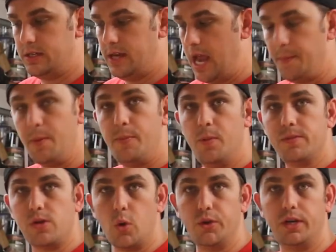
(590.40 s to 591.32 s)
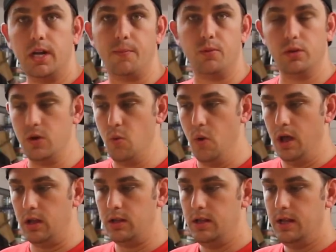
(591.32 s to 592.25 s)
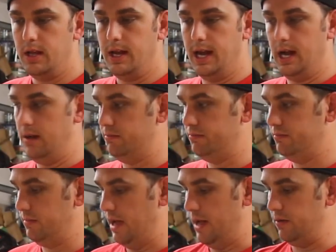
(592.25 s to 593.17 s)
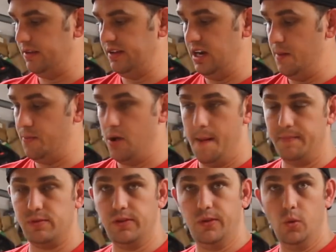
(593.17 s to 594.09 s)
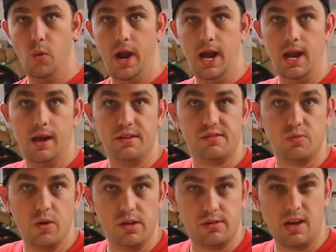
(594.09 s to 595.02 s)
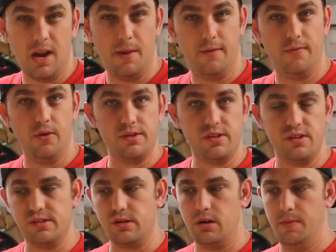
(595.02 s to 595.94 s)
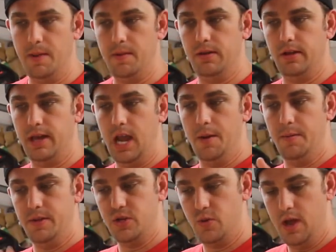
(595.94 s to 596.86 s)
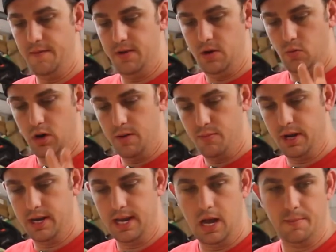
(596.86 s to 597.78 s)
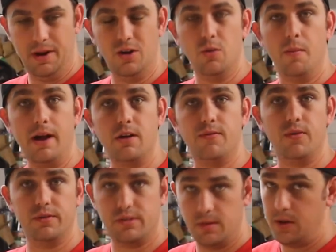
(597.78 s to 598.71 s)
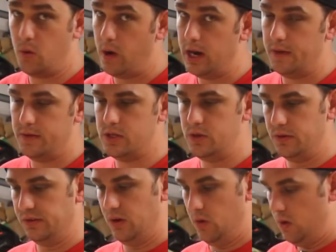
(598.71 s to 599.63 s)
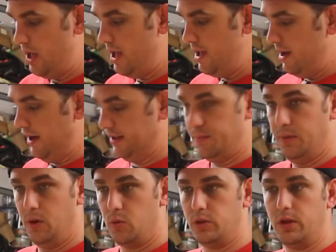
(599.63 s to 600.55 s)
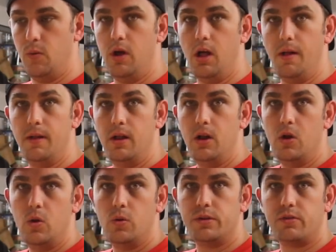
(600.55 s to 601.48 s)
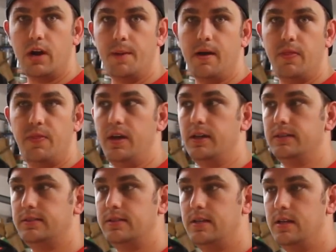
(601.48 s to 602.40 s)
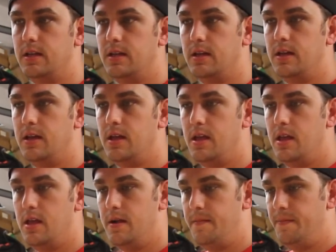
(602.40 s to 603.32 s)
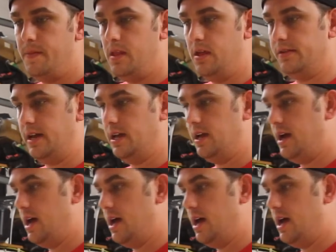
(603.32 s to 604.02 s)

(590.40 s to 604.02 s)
Camera boom's holding up really well. I don't see any problems with the weight. This was kind of my first concern, maybe the can be too heavy and want to bring it down, but I know microphones can be quite heavy too, so it's built really well. What's great about this is I can